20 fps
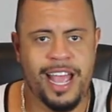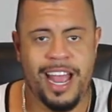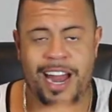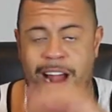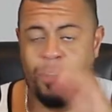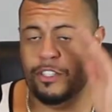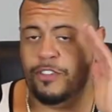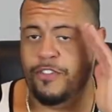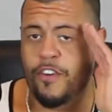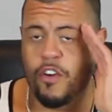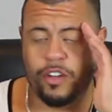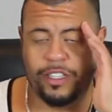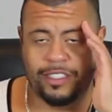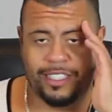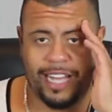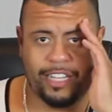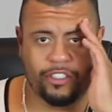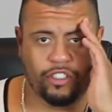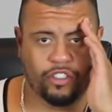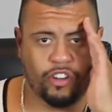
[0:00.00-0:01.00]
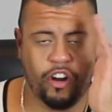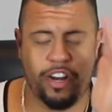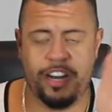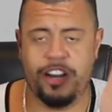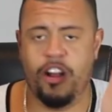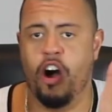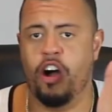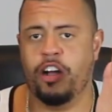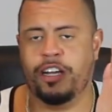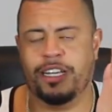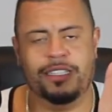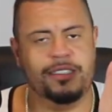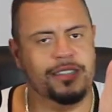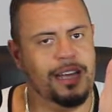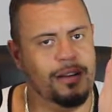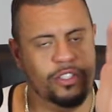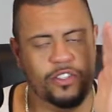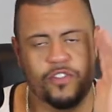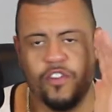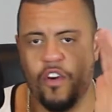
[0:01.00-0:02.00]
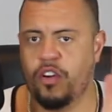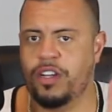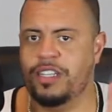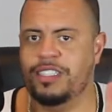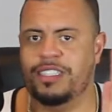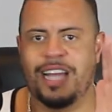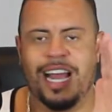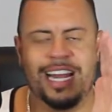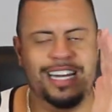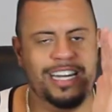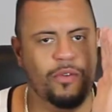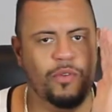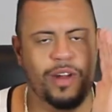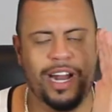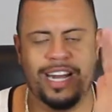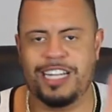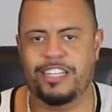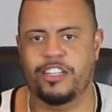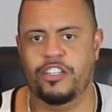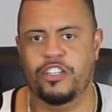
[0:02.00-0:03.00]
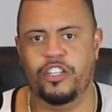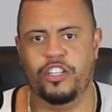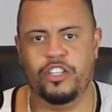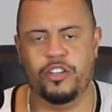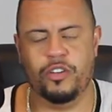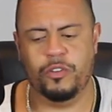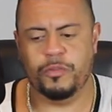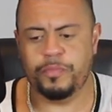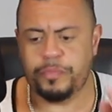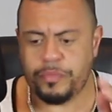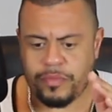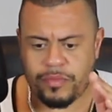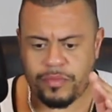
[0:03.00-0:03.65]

And I was focused. That started in August. I was focused. I did what I needed to do.